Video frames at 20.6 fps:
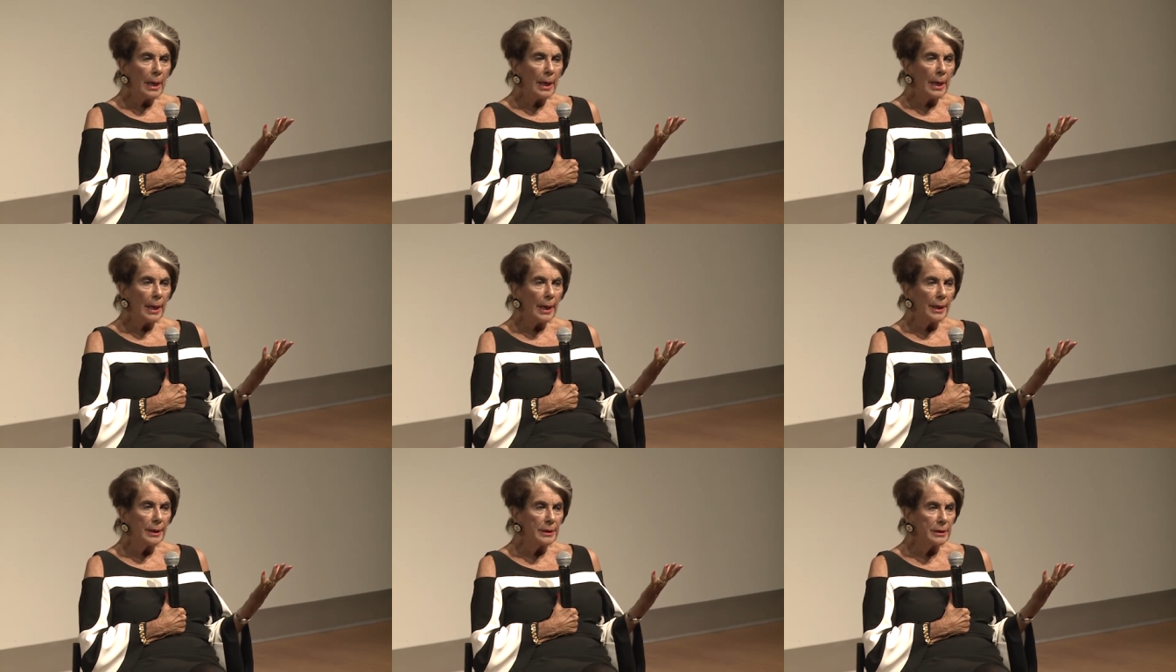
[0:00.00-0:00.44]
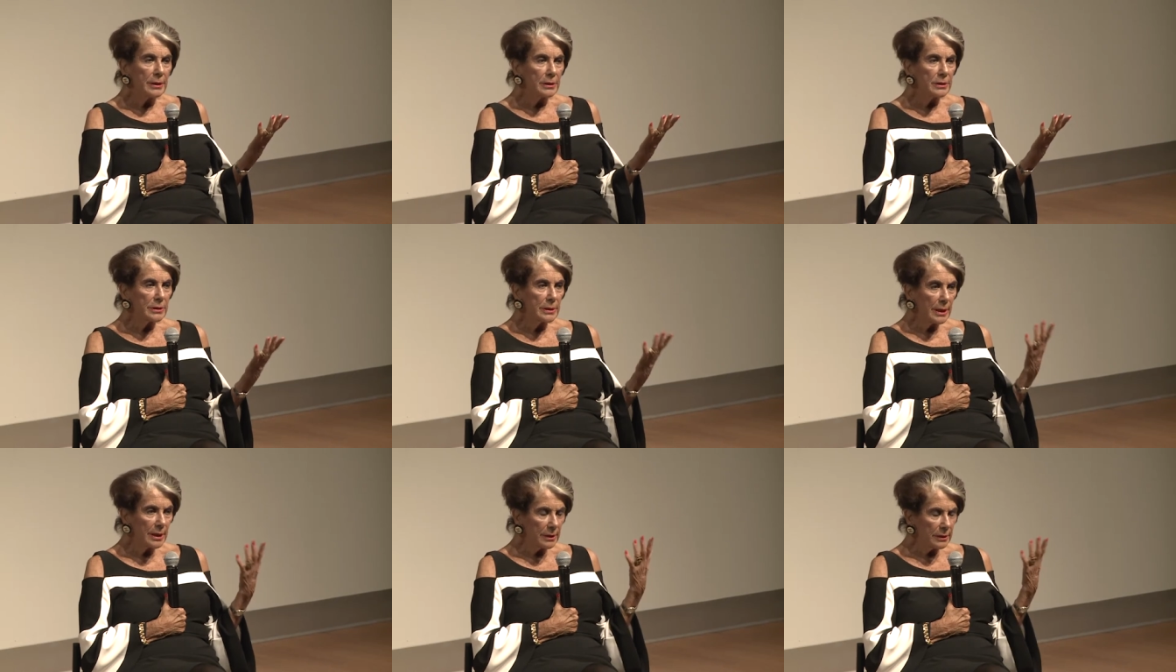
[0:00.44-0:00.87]
and
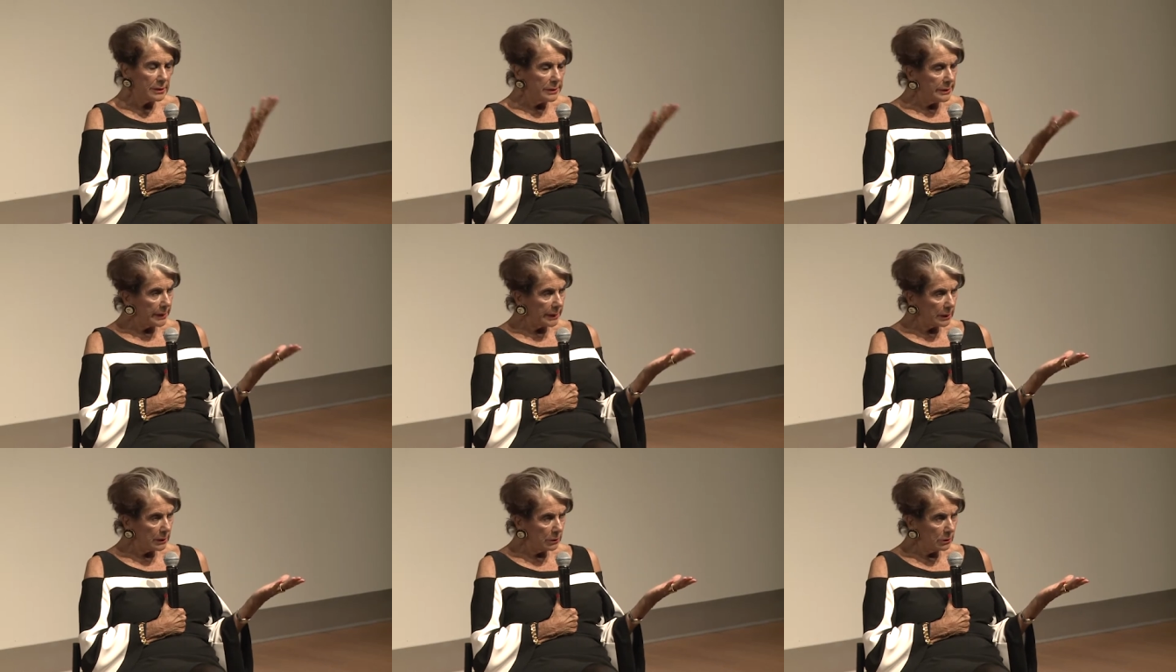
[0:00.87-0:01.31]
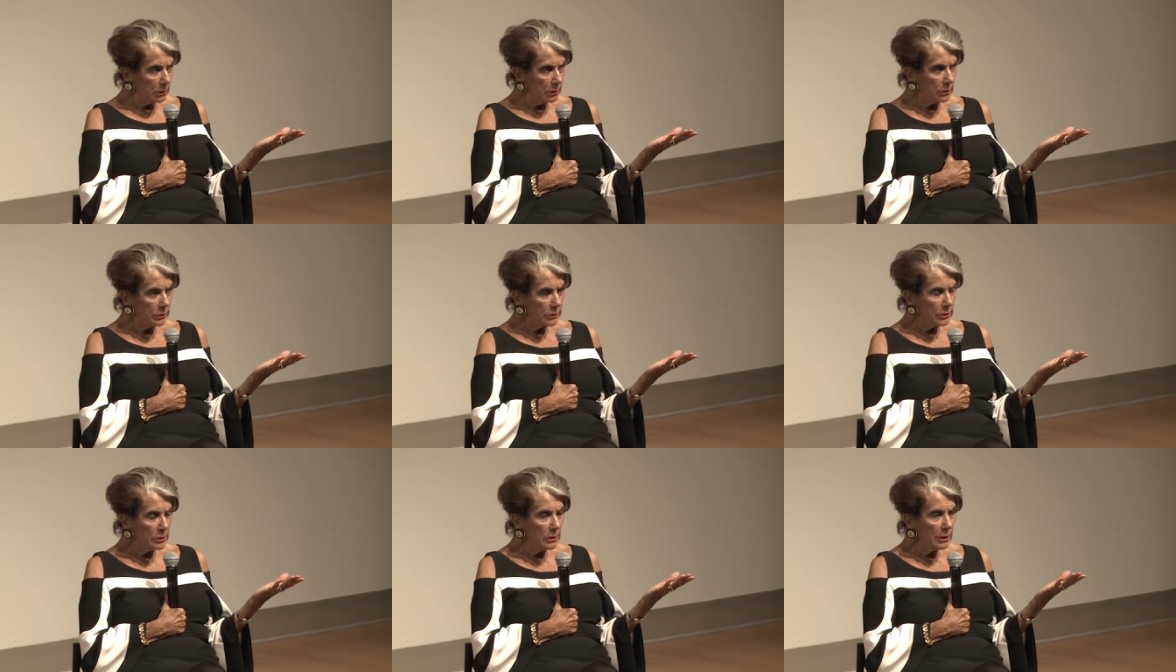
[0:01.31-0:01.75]
his ethnic
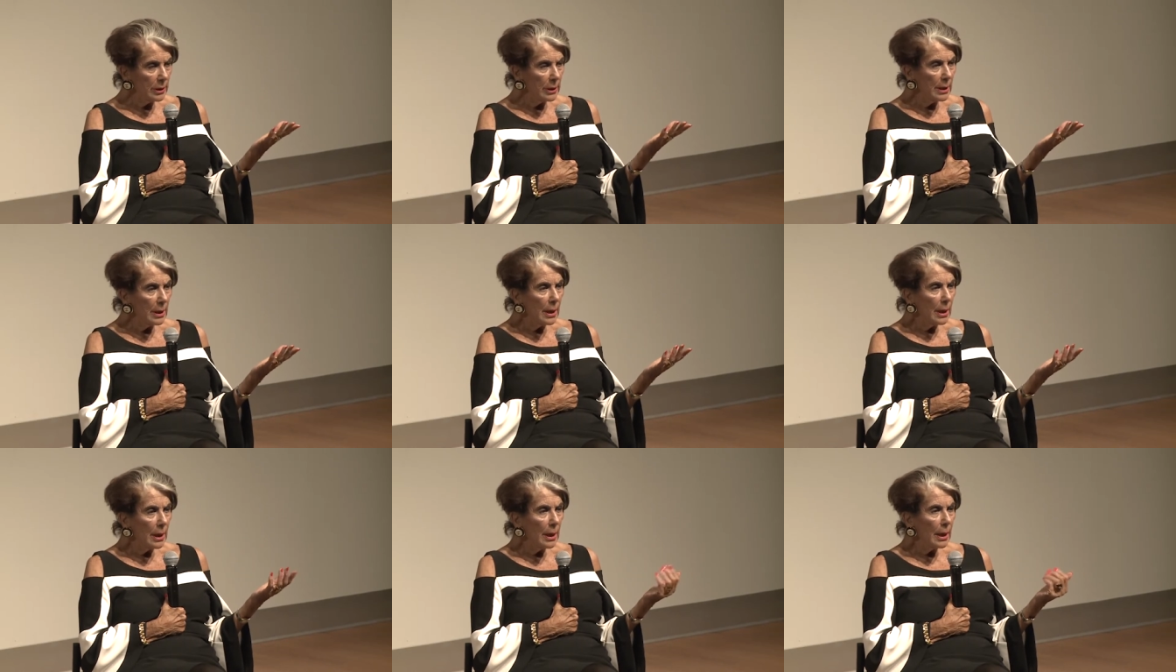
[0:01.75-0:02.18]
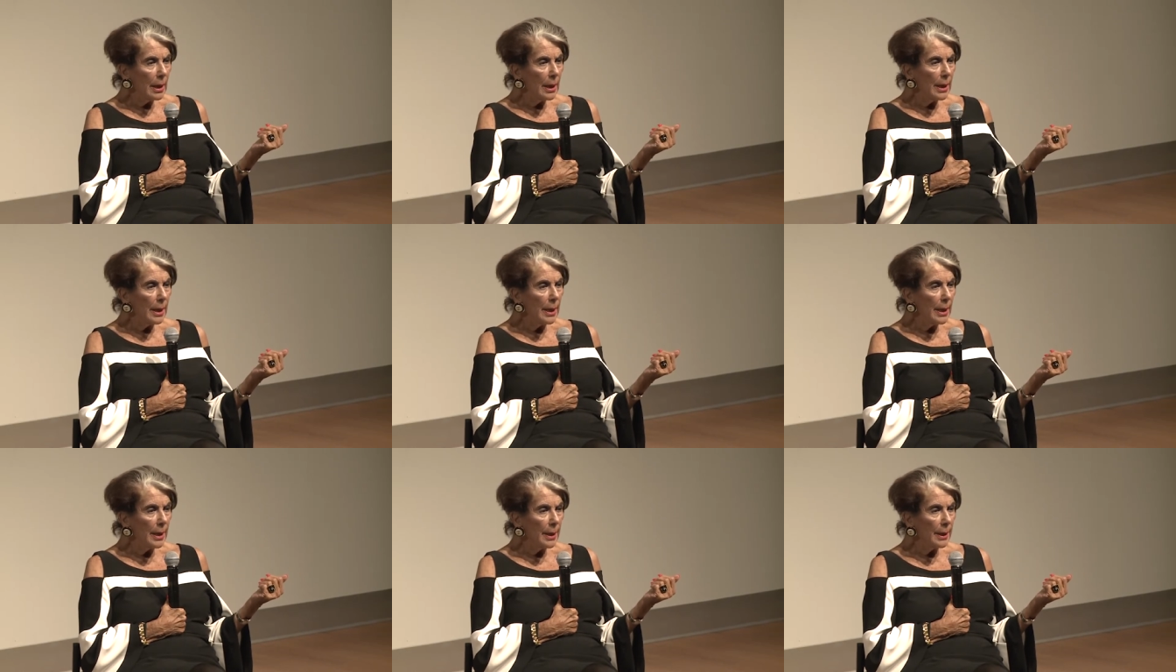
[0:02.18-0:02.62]
looks.
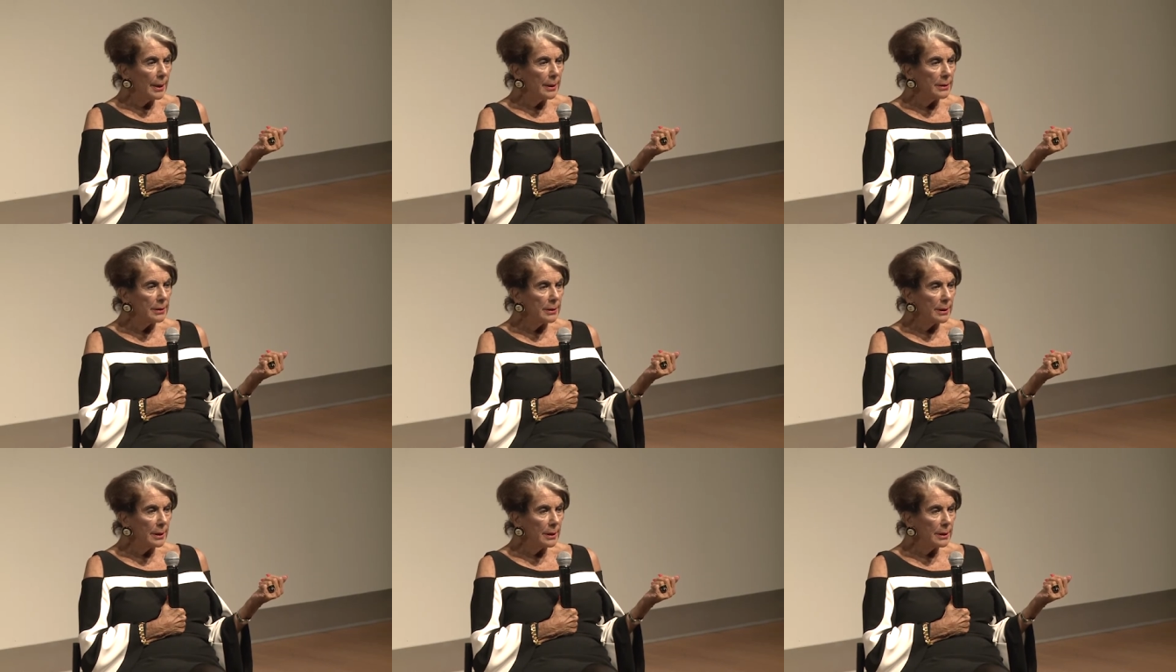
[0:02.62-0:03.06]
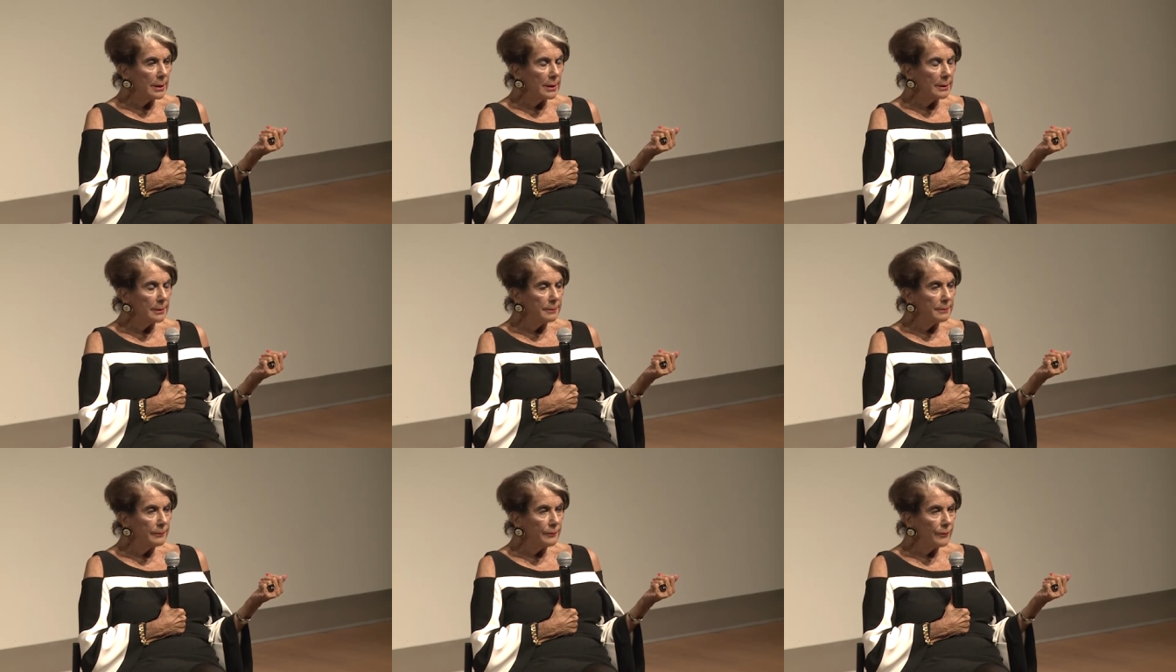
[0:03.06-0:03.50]
And
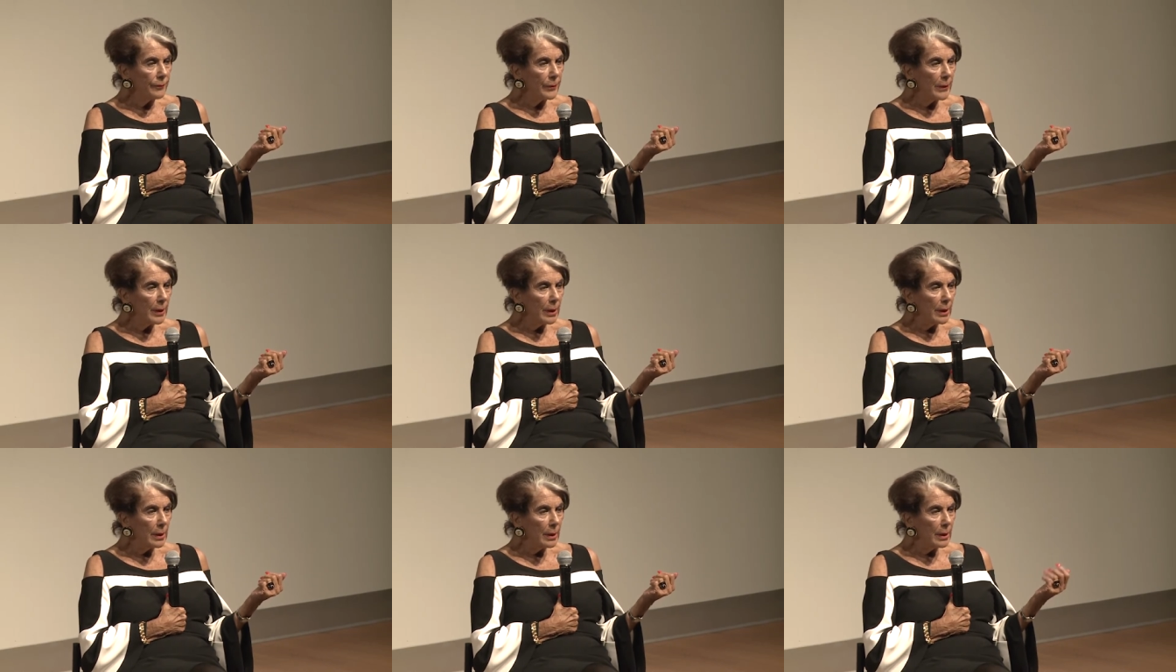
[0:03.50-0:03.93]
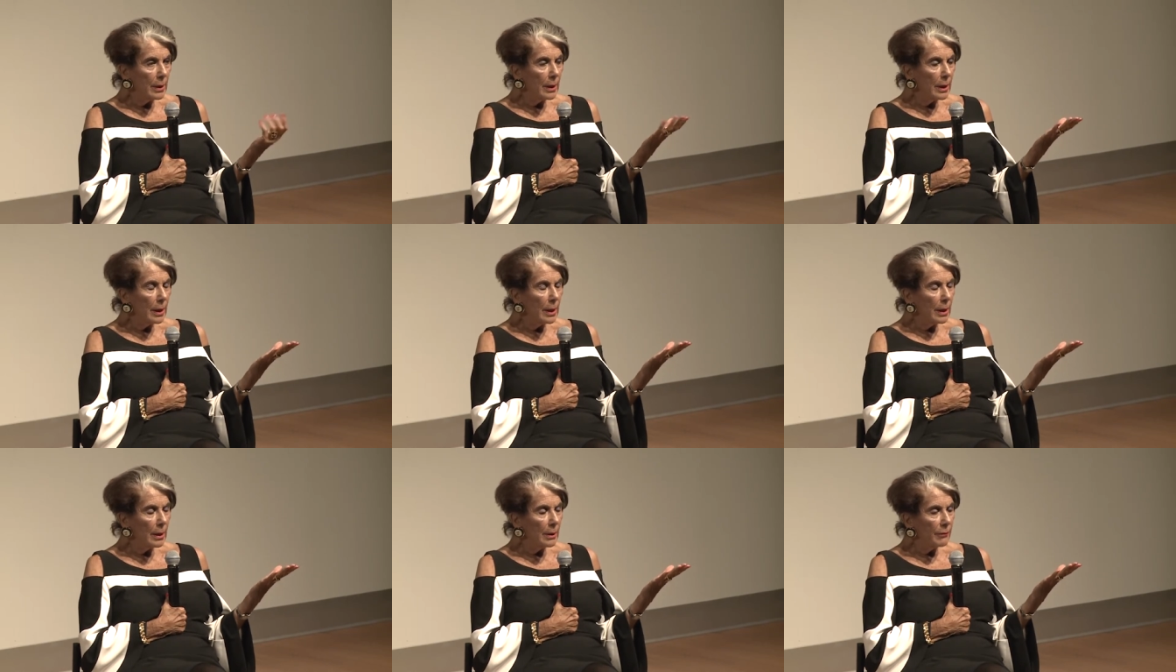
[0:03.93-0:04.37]

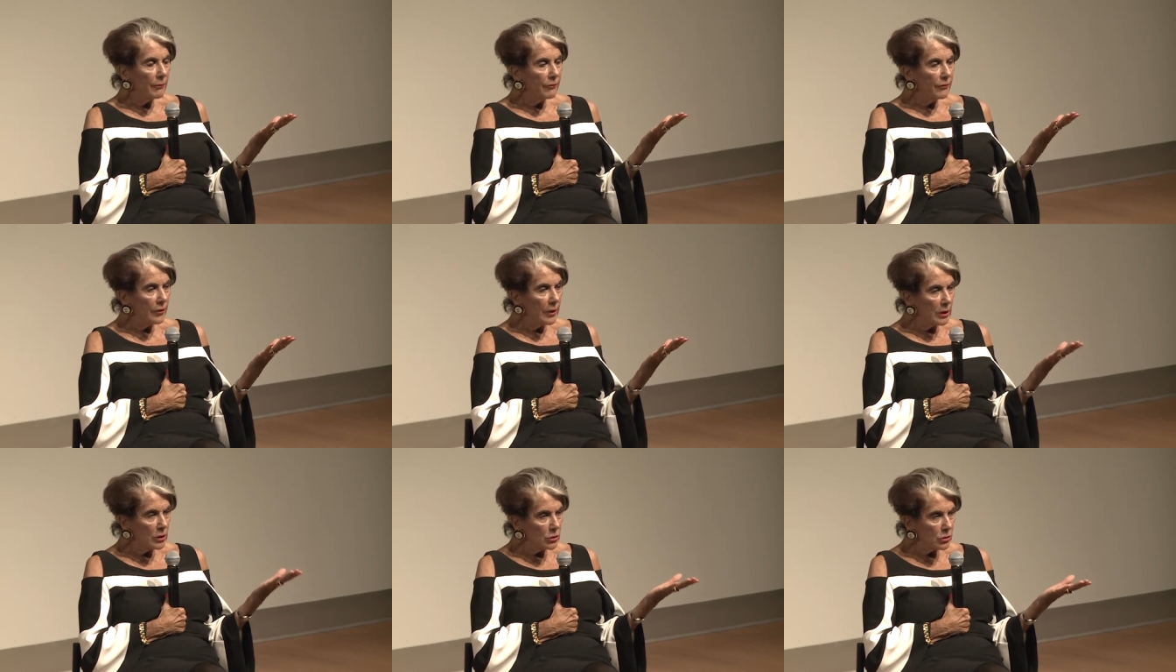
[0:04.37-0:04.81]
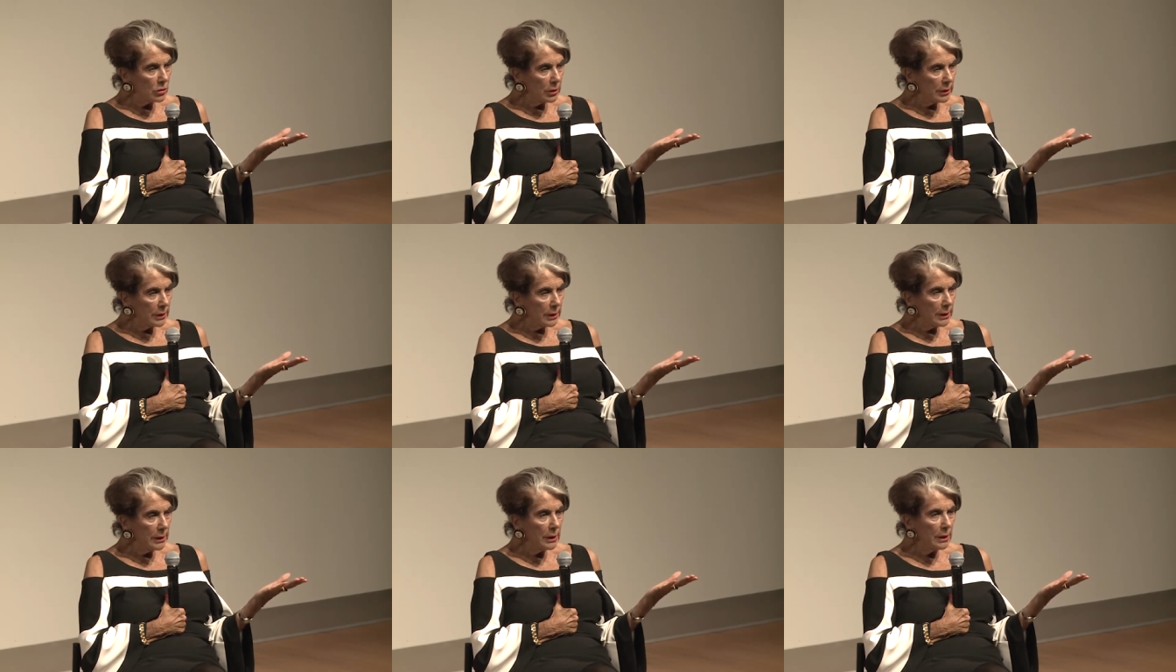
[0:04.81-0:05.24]

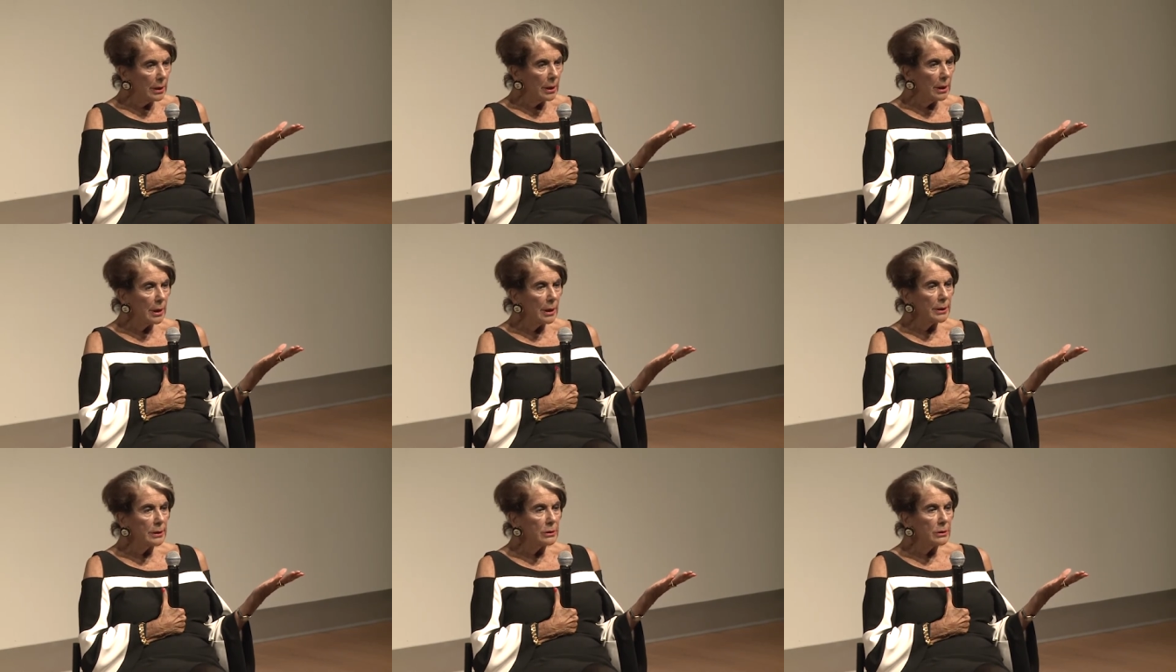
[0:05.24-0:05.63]
eventually he got